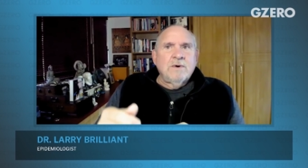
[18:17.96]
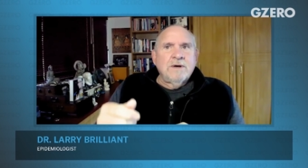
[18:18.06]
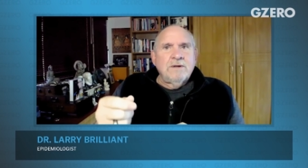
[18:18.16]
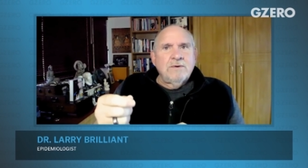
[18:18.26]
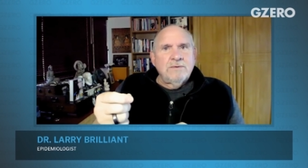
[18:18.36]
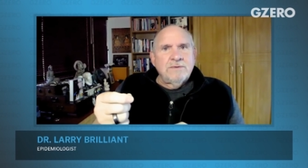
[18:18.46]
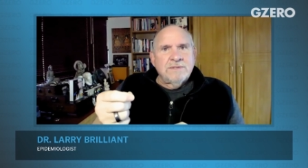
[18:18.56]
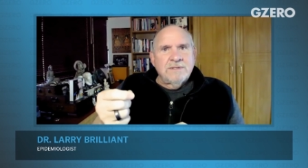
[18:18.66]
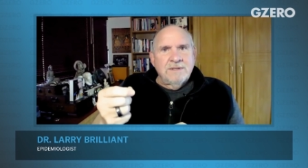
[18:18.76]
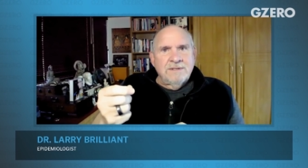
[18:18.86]
want to
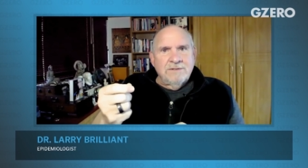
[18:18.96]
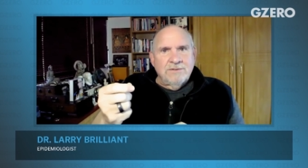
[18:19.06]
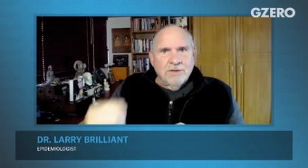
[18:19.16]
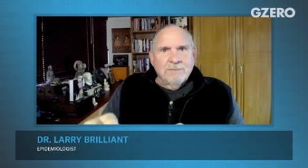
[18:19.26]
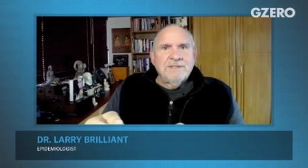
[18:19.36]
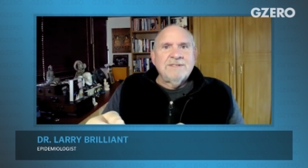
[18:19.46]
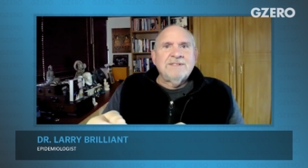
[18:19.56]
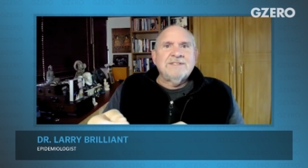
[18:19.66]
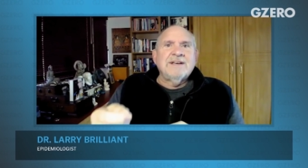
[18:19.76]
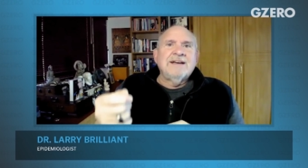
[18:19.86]
use the German
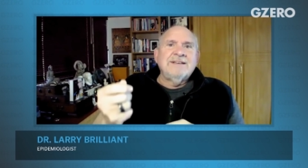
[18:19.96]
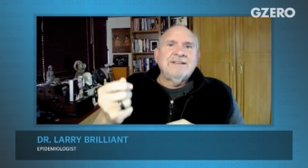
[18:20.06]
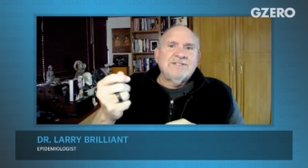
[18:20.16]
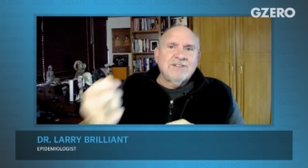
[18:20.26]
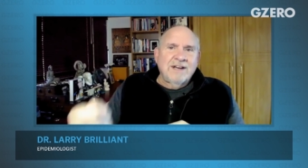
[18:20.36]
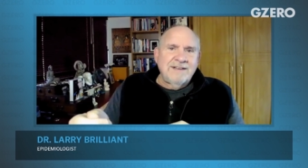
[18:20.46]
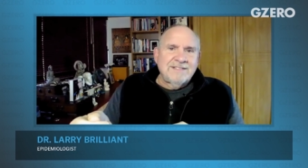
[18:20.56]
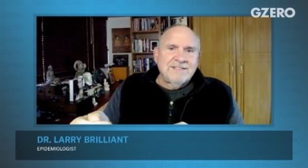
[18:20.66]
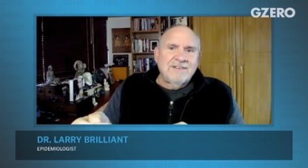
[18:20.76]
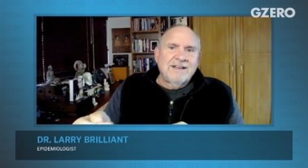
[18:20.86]
designed,
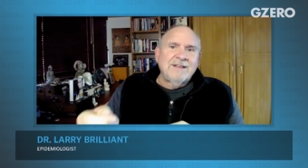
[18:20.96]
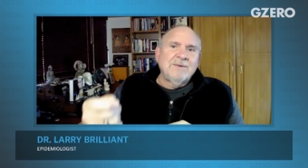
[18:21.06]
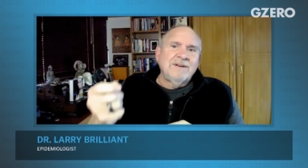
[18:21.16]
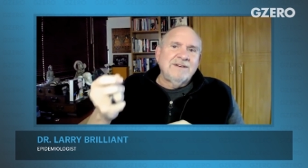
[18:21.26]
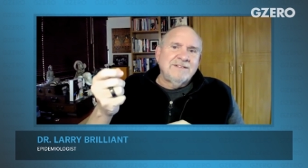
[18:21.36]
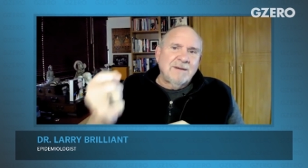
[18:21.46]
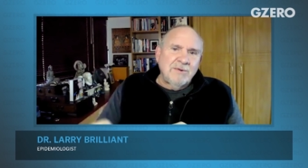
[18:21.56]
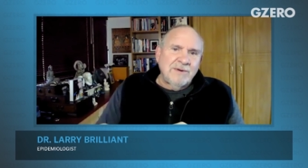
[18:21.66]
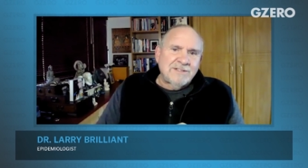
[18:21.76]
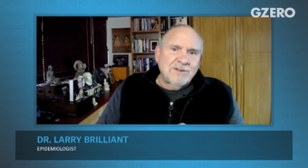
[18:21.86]
Chinese evaluated,
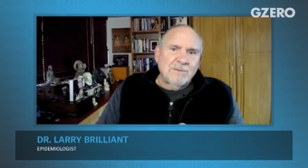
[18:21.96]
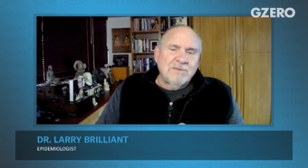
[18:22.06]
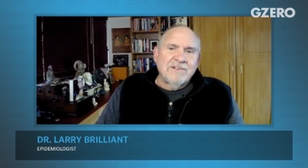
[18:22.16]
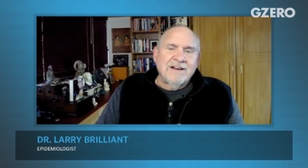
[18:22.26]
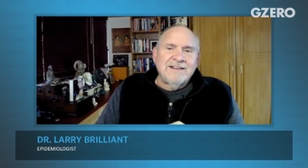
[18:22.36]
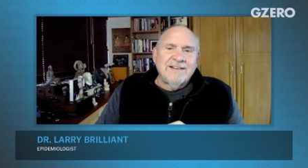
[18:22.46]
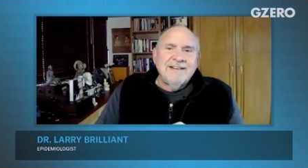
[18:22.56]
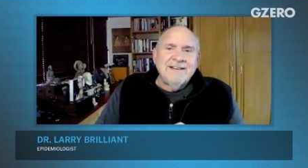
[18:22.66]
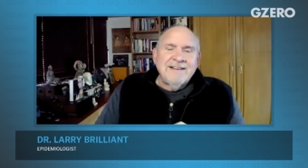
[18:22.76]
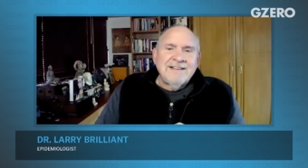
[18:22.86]
WHO provided
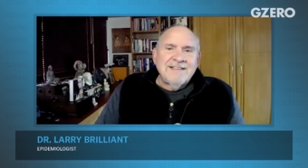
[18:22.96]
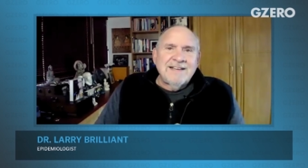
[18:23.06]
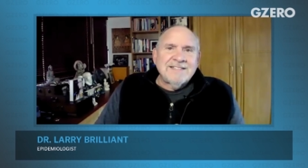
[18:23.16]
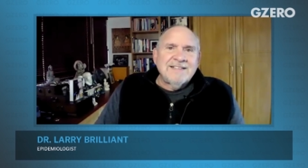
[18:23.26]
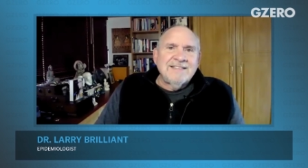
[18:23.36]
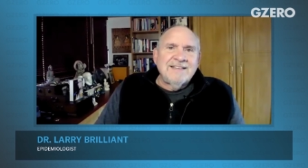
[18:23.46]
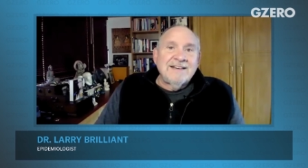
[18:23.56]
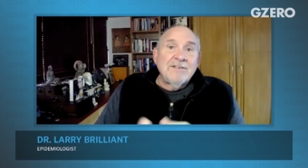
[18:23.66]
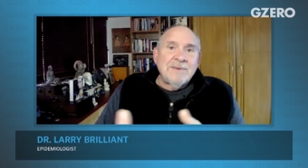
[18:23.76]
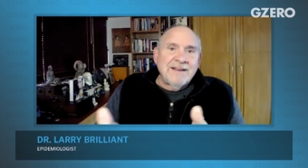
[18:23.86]
test kit that
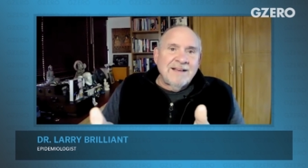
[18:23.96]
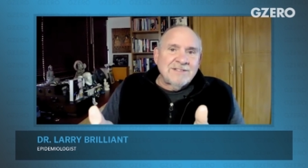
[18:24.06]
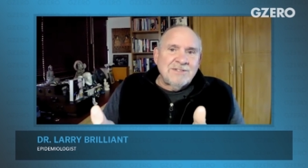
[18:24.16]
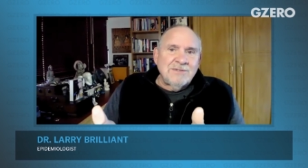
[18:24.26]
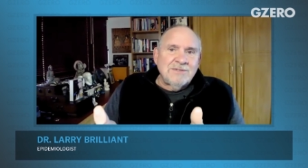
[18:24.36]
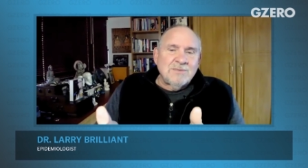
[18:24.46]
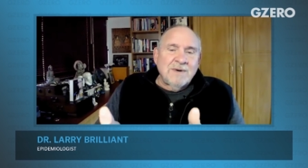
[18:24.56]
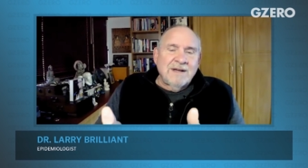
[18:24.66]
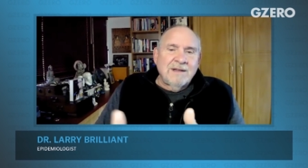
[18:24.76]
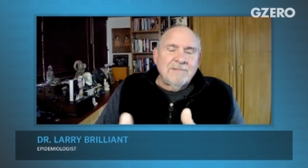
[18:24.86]
everybody else used
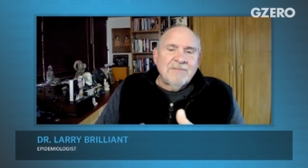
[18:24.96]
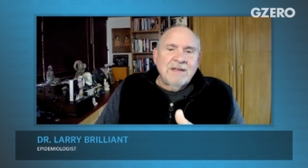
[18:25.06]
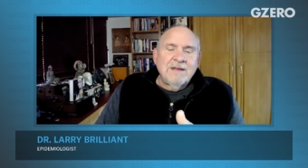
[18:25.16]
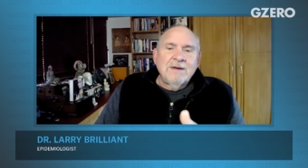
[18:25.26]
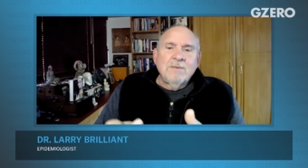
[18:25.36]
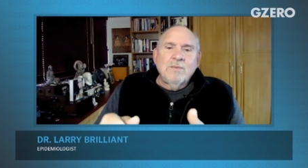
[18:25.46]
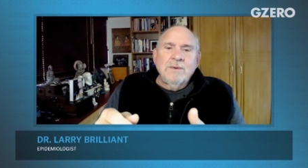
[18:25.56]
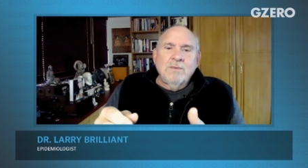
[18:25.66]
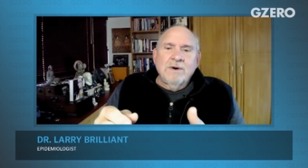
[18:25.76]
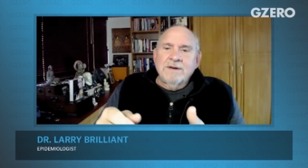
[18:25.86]
well. We
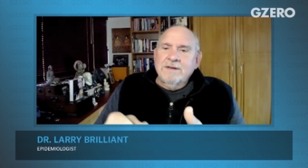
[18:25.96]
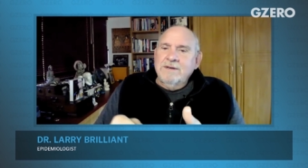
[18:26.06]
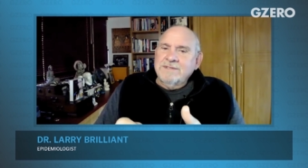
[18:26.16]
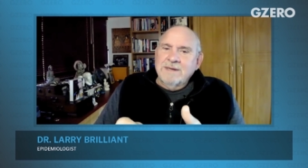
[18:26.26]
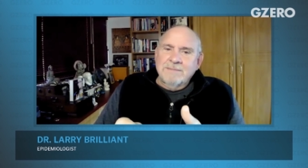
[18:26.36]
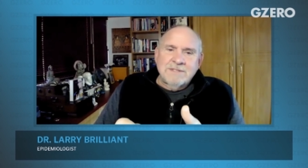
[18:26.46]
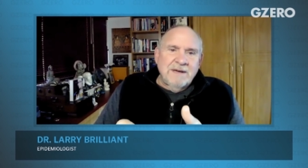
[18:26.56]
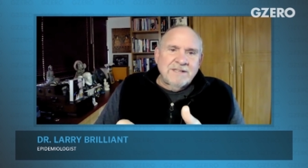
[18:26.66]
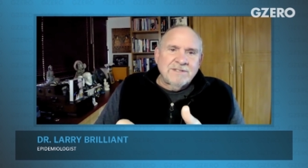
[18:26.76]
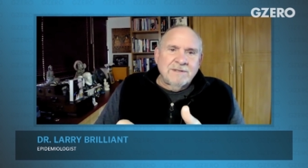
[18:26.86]
wanted to do something
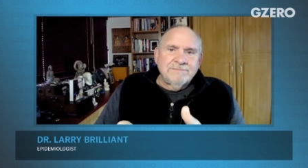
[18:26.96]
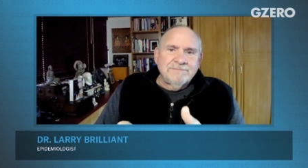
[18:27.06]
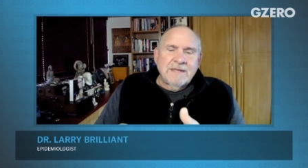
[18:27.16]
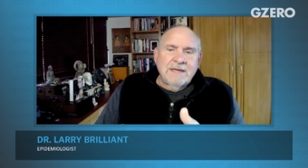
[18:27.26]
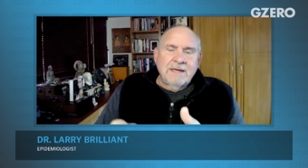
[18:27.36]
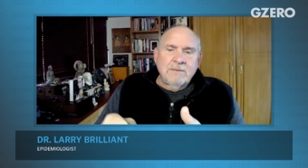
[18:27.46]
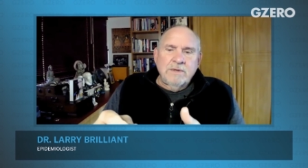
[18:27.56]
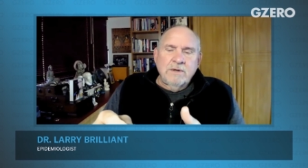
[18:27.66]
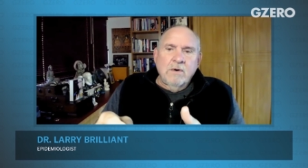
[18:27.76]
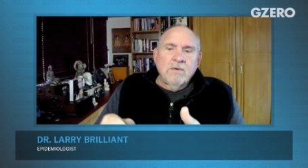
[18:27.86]
special and
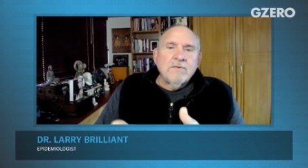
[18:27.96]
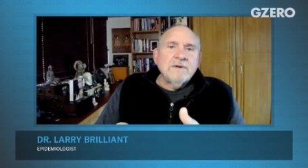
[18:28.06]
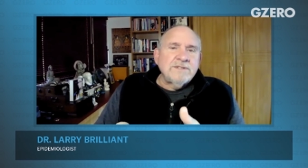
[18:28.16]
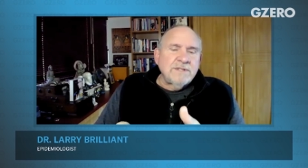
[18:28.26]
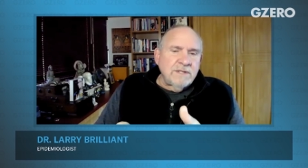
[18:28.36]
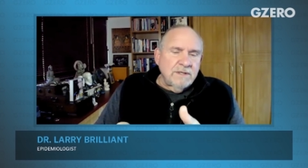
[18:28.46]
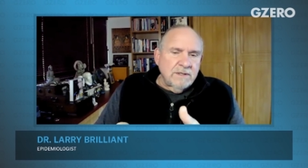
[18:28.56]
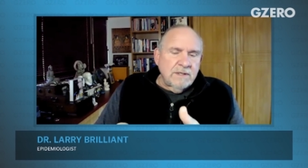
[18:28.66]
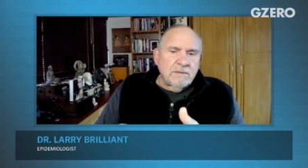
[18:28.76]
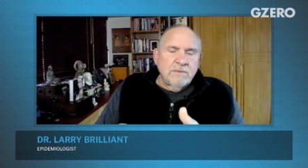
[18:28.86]
we over
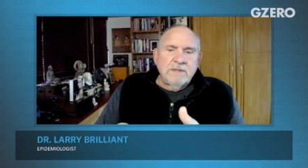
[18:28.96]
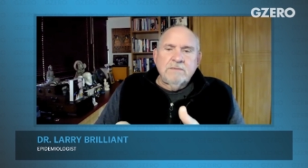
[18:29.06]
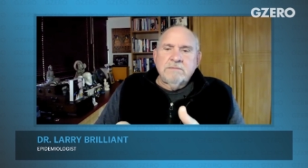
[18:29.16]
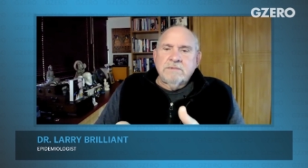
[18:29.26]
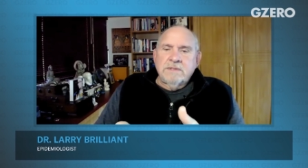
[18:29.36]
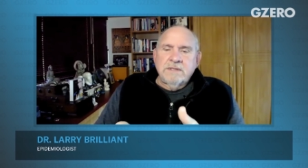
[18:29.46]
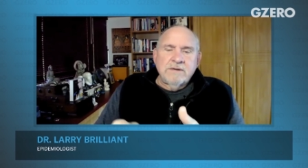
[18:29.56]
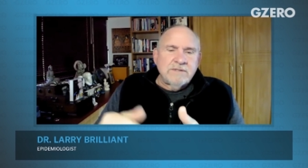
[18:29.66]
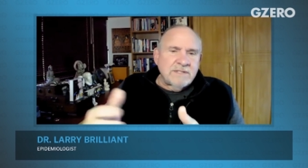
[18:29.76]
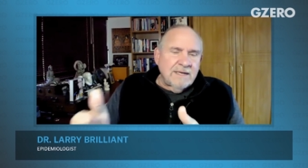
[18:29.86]
engineered it. We didn't
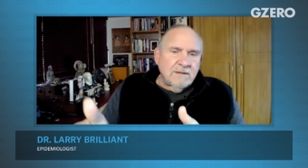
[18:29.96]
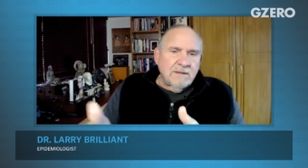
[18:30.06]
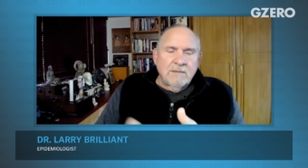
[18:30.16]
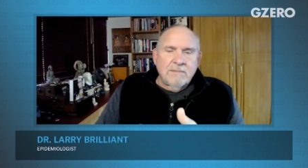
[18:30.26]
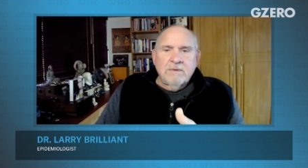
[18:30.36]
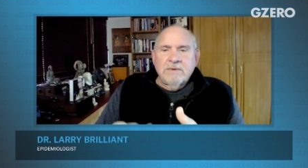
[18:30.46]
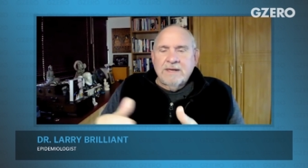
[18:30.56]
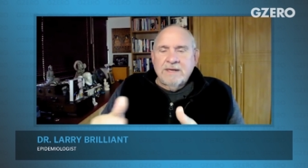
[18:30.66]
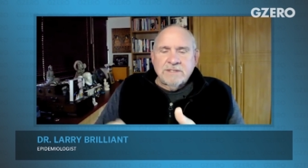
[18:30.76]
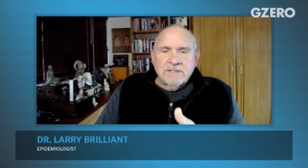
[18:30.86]
understand how many
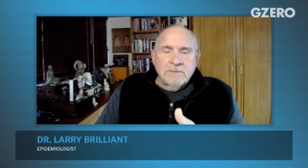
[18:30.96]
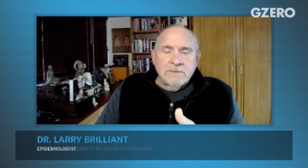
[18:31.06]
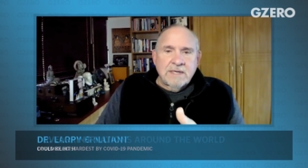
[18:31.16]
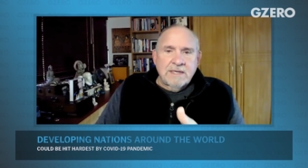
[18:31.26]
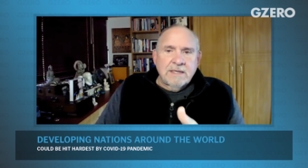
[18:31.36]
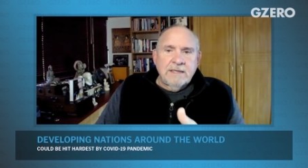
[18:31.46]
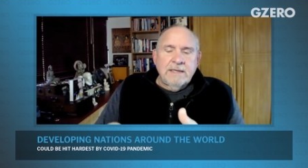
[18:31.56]
reagents it would take.